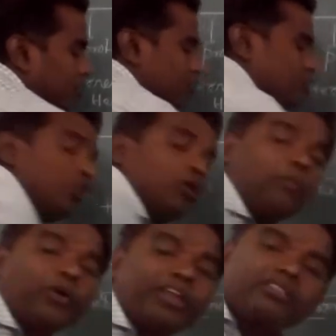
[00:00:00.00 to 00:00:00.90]

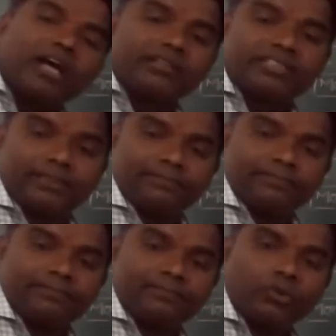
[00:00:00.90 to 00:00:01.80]
Pseudopodias are there.
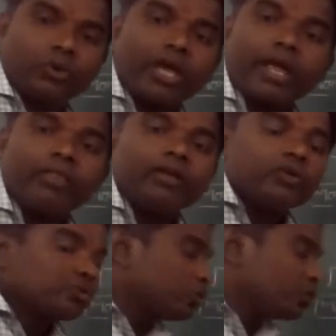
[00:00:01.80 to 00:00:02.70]

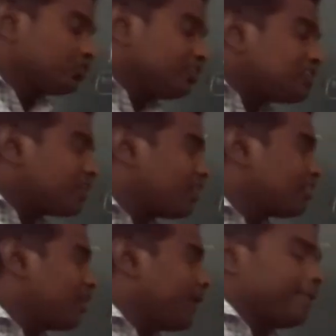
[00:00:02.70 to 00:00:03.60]
Okay, so these
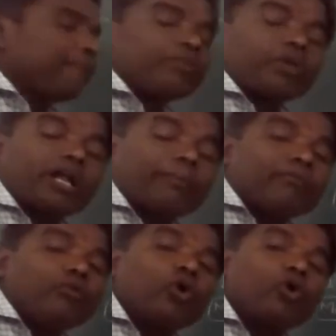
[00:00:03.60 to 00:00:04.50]
are the what
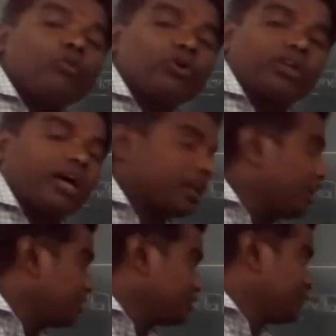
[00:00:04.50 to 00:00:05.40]
happened locomotor
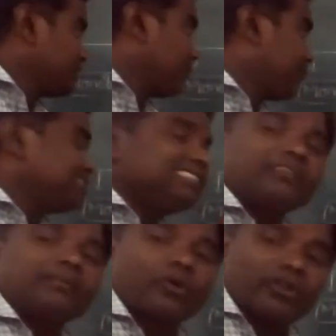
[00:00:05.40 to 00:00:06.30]
organs which are present
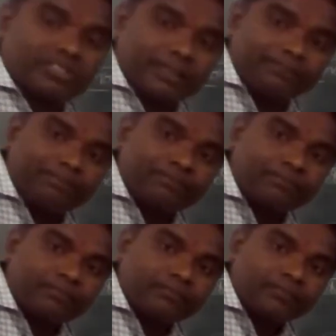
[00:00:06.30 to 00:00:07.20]
in the protista.
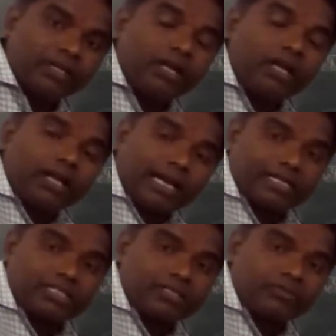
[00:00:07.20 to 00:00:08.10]

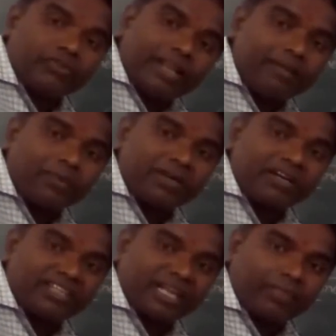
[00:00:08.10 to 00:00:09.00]
Right, very
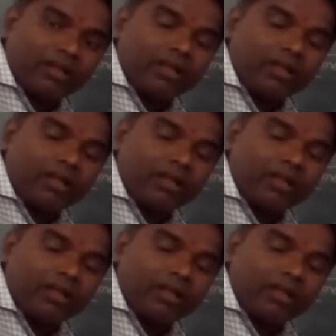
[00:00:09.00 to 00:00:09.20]
important thing.